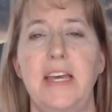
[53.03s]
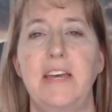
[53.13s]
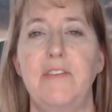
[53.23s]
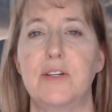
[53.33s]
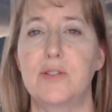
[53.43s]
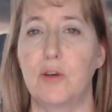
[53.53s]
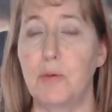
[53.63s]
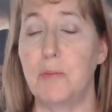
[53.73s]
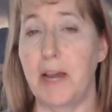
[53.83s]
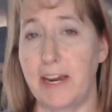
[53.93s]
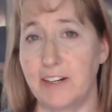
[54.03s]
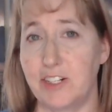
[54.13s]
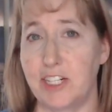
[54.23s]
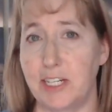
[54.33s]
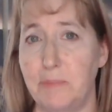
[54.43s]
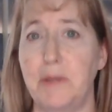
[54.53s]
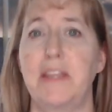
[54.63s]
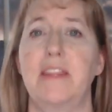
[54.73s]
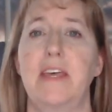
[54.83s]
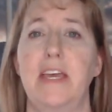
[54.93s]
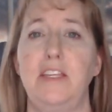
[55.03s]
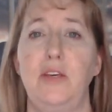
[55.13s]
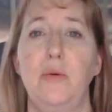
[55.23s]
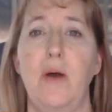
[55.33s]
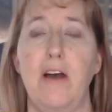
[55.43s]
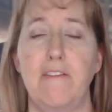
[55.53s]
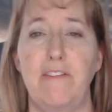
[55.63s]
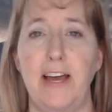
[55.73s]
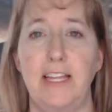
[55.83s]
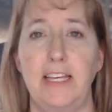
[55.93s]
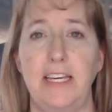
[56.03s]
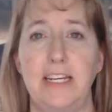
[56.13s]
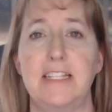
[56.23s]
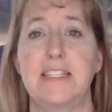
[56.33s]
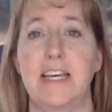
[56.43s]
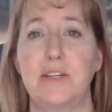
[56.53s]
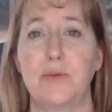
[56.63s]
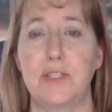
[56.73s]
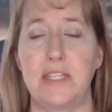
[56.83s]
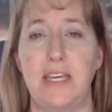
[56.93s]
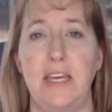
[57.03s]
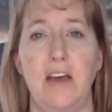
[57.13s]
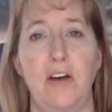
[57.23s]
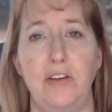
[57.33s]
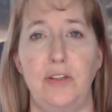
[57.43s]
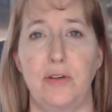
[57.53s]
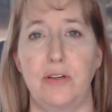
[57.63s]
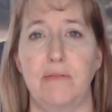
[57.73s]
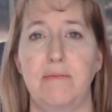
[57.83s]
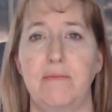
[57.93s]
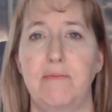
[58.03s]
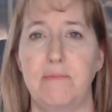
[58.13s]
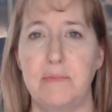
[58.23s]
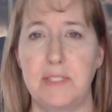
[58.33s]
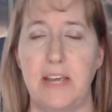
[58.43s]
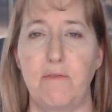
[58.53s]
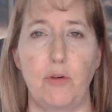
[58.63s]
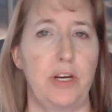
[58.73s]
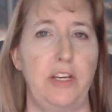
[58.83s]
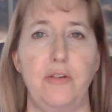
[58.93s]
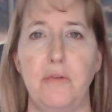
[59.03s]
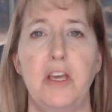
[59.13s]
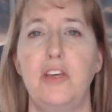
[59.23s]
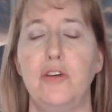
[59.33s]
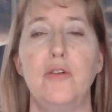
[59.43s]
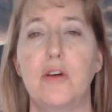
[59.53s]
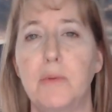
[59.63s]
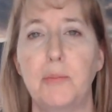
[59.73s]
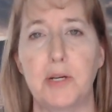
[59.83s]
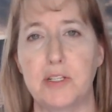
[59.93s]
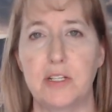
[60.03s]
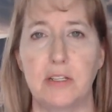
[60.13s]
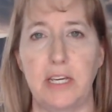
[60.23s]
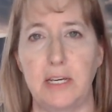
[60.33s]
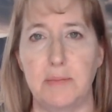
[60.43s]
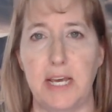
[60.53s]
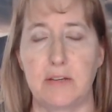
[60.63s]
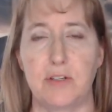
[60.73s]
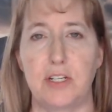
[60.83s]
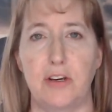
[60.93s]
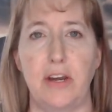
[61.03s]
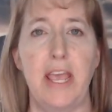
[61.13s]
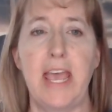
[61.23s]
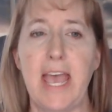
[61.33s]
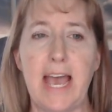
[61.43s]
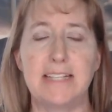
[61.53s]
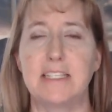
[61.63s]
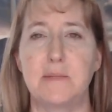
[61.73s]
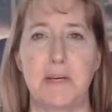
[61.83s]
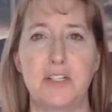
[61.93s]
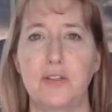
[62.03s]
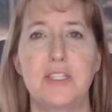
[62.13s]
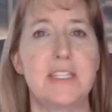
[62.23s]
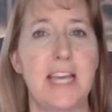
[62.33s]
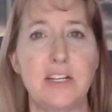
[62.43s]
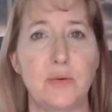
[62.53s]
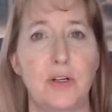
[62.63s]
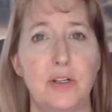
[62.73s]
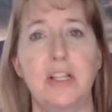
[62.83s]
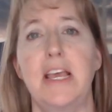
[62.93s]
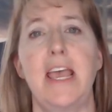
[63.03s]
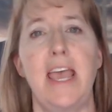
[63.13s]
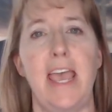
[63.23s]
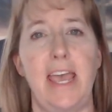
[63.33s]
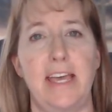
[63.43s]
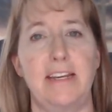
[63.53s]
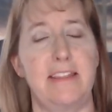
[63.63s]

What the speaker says: If you're sole proprietorship, then you are filing Schedule C on your 1040. Your normal personal income tax return has a special schedule, and